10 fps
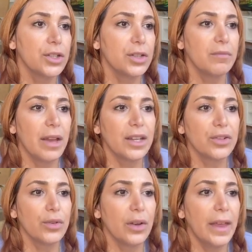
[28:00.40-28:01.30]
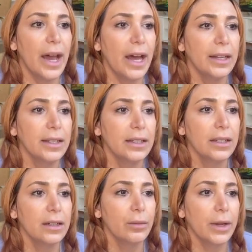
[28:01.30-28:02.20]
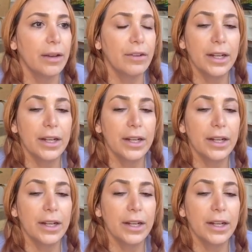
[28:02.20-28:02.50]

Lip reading: to make sure that whatever